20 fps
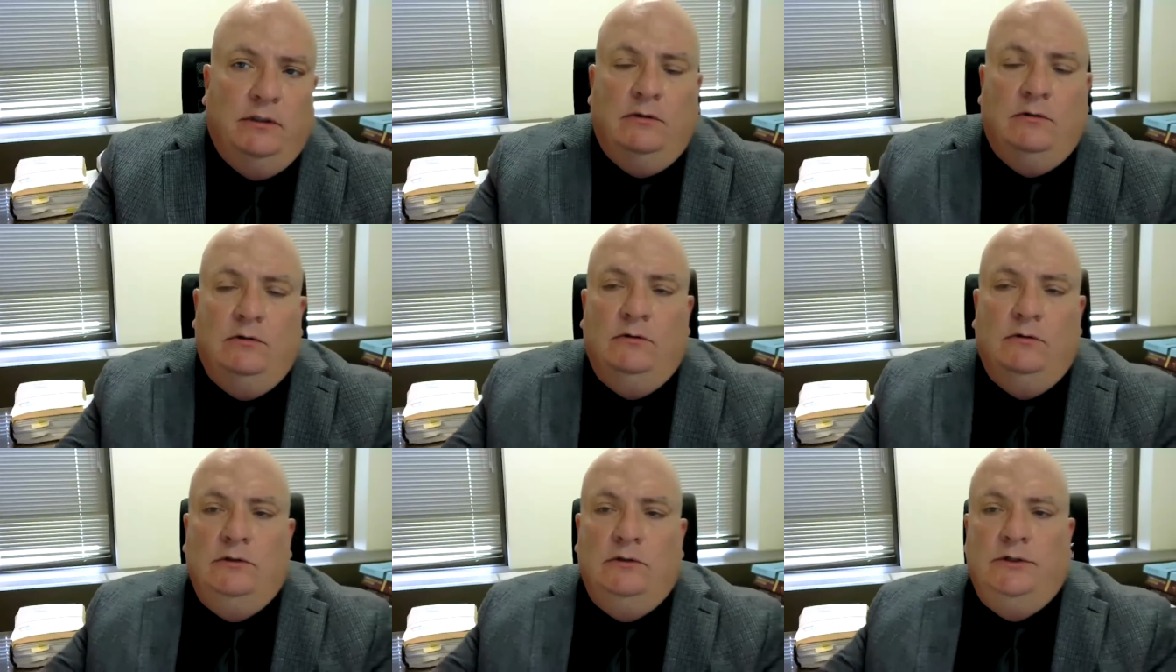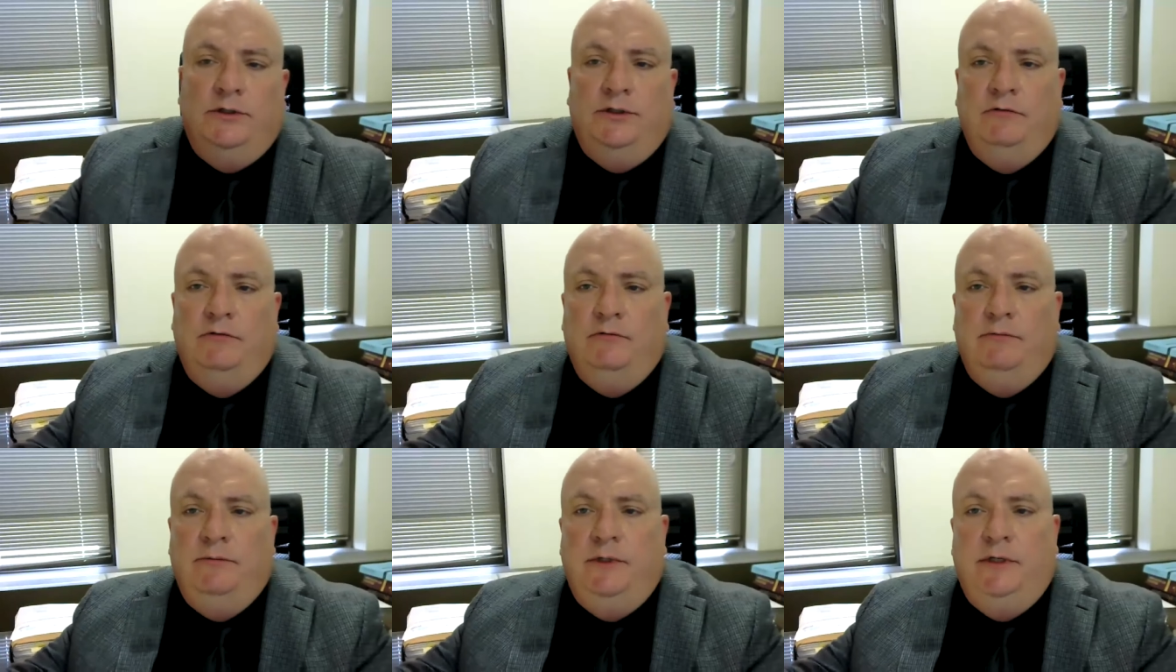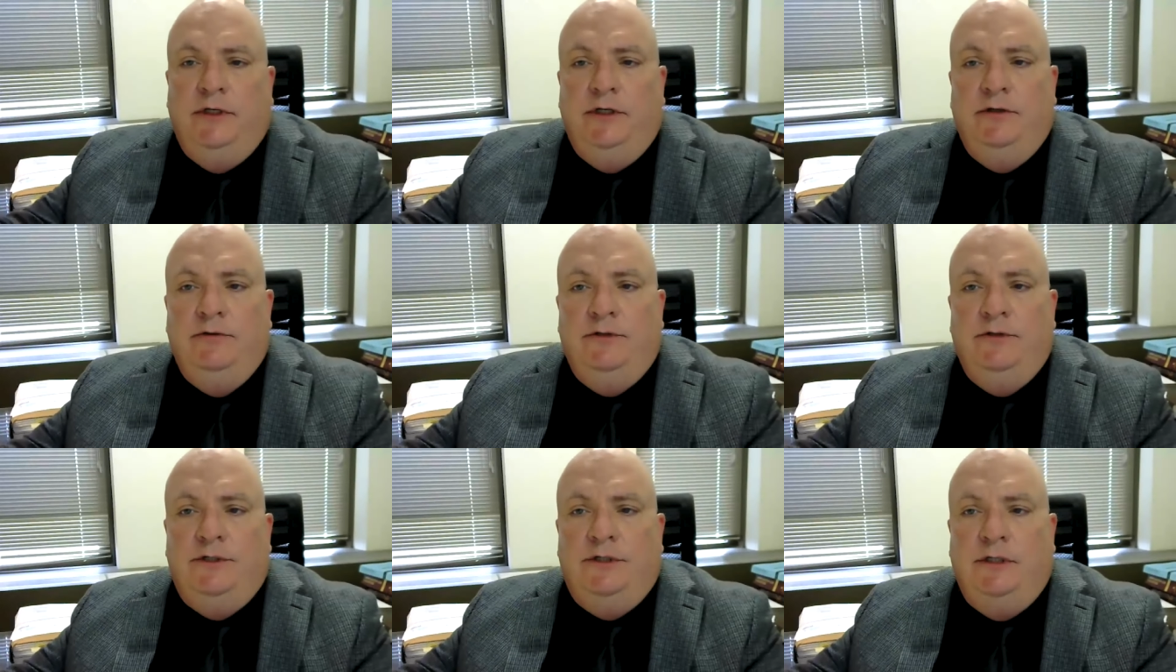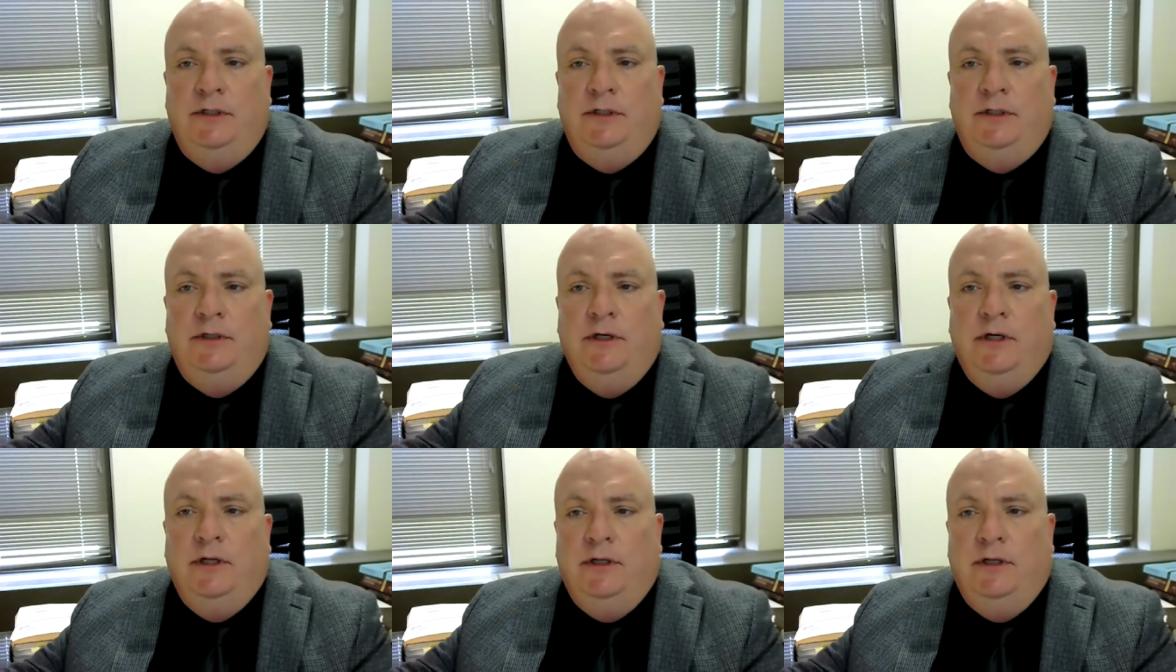or should we be
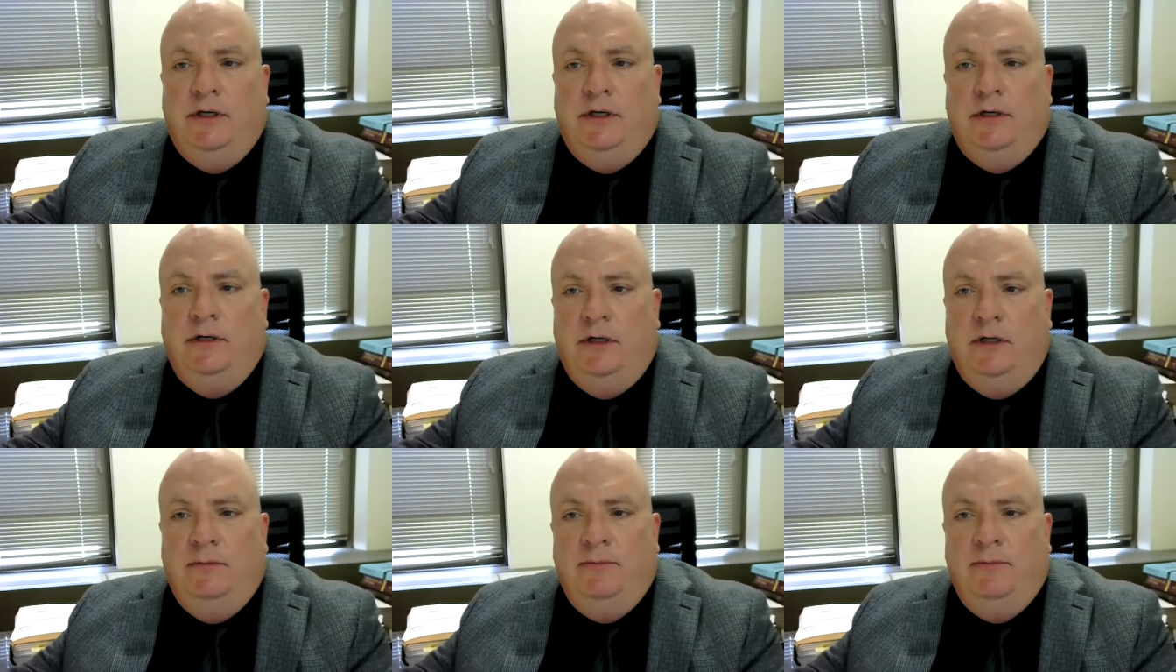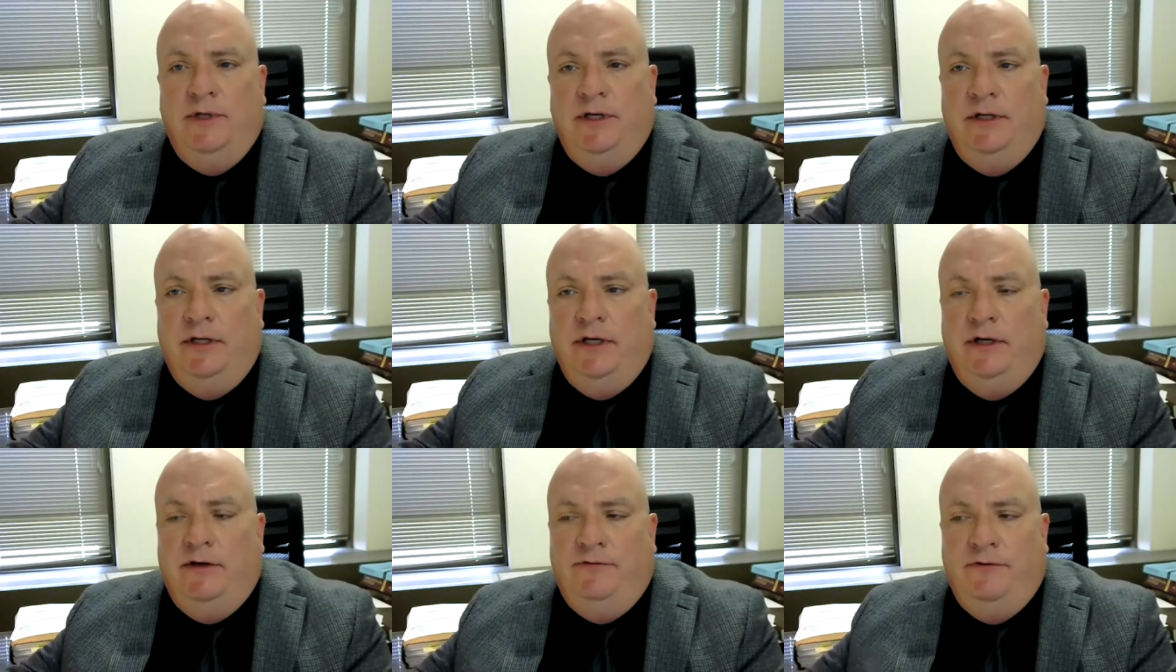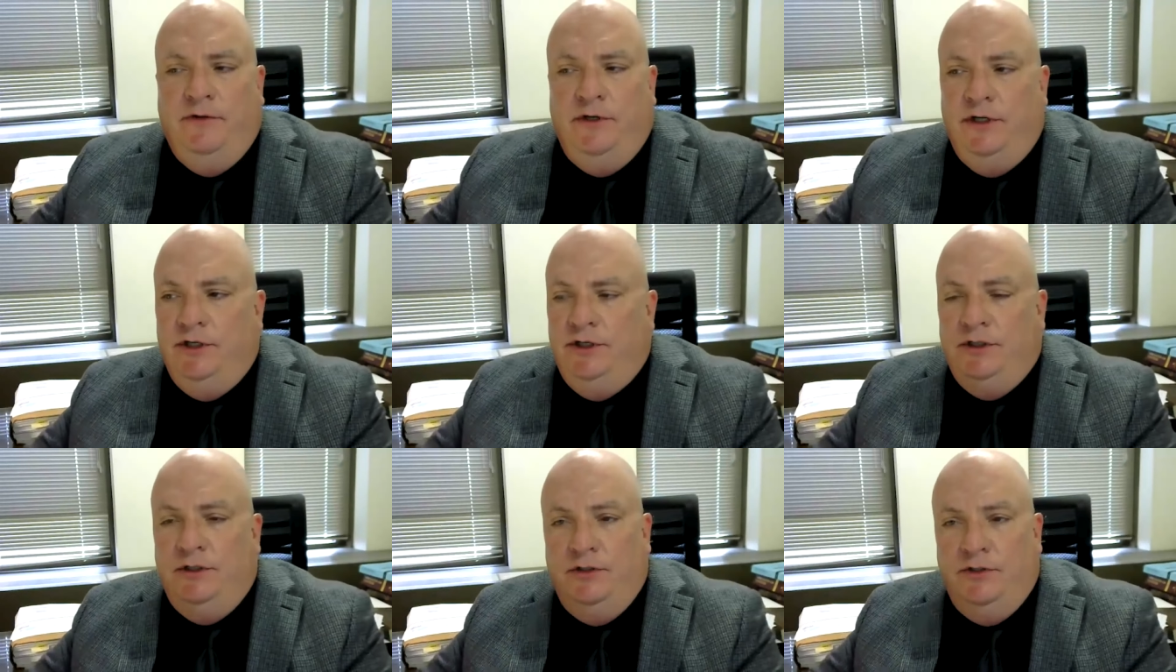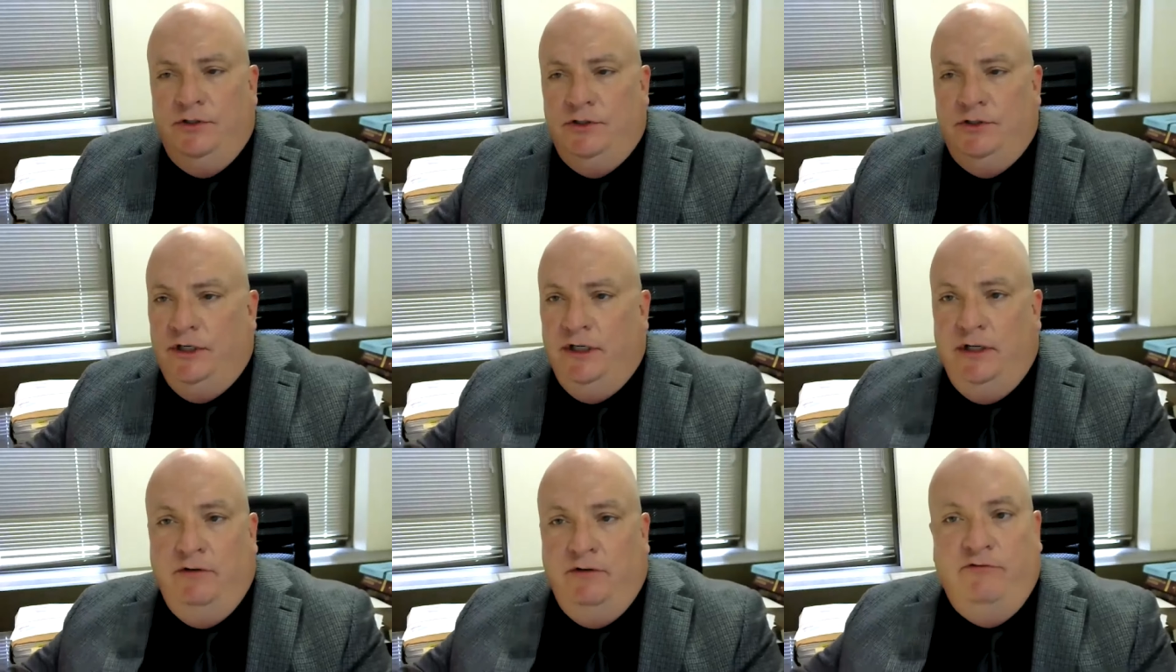using the common definitions
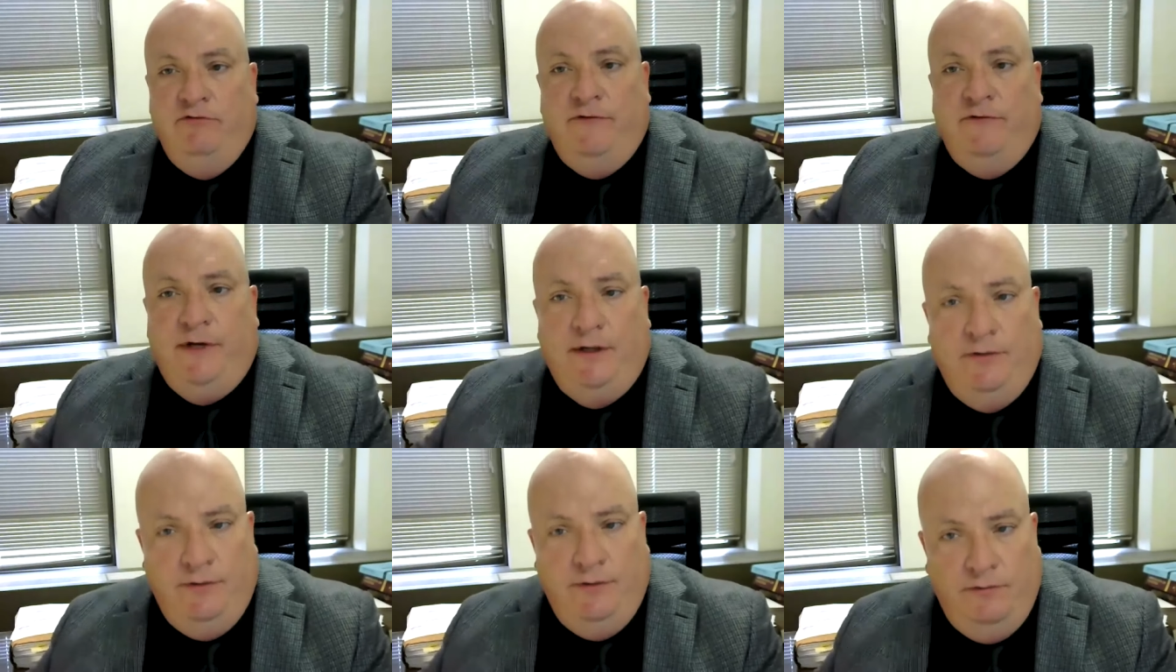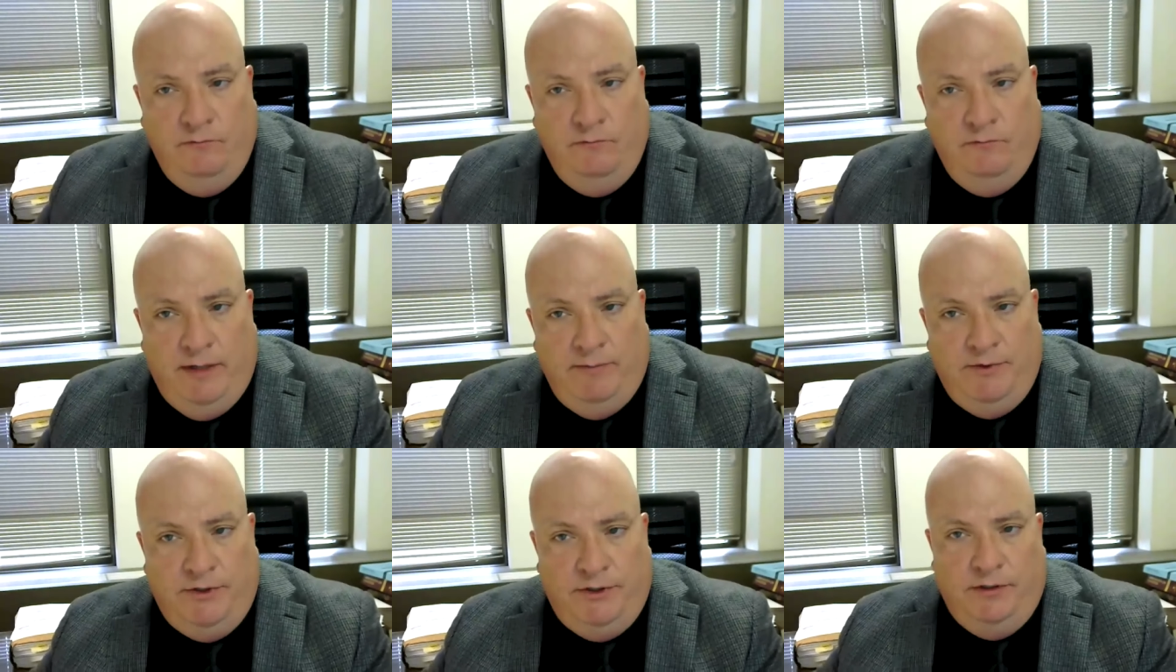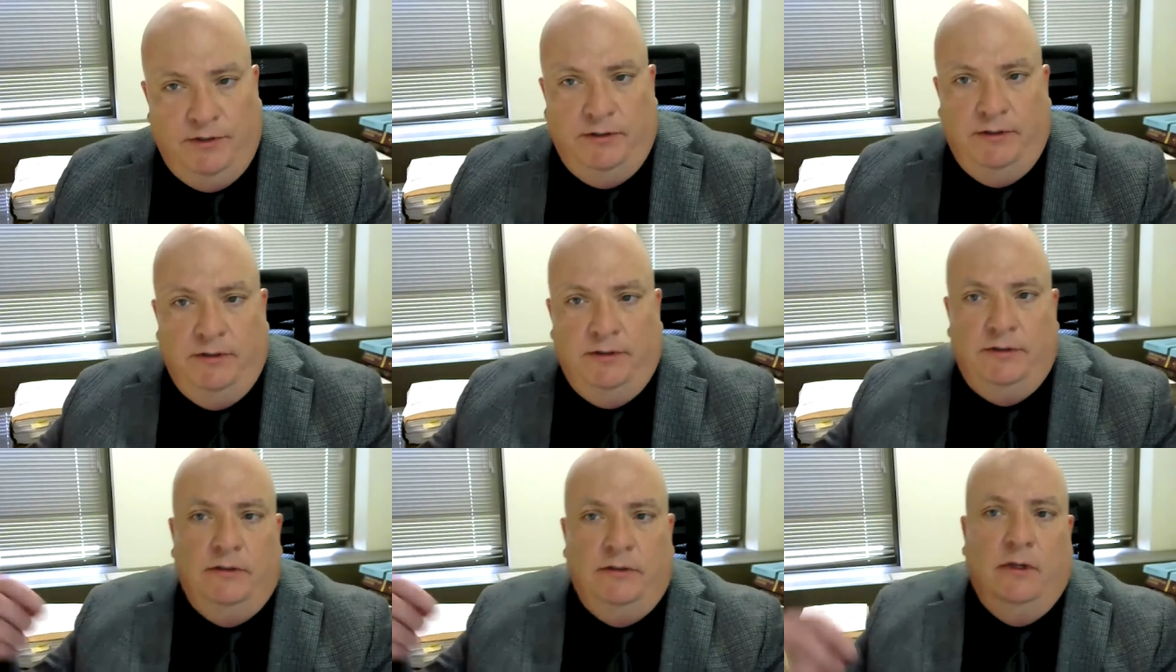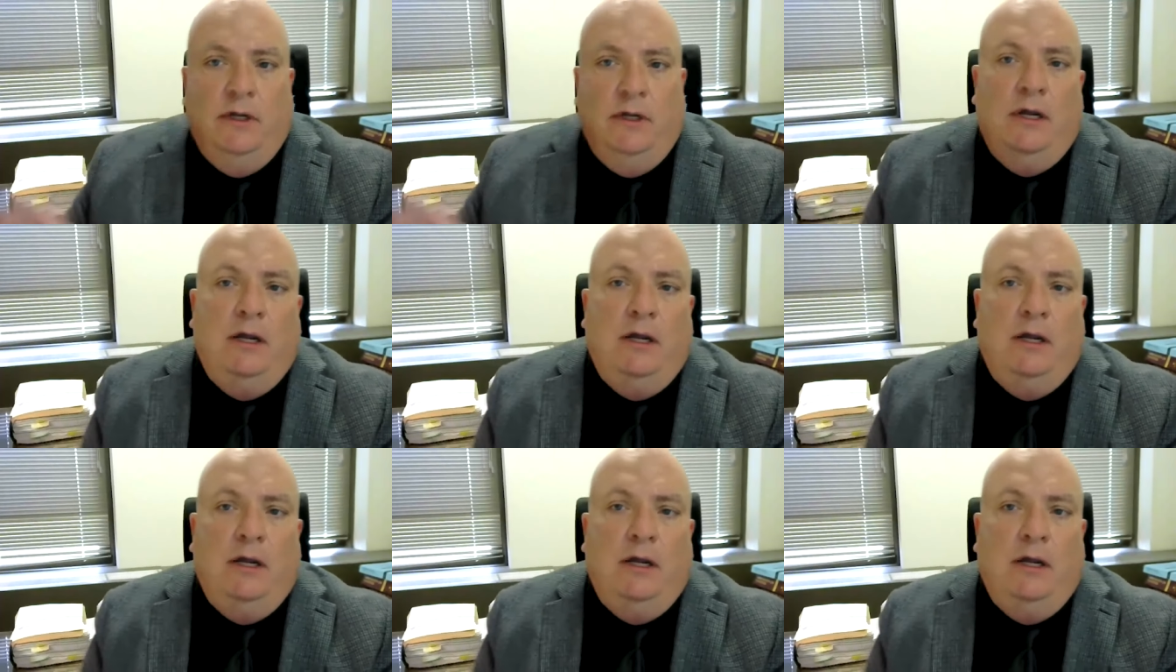again found in Webster's?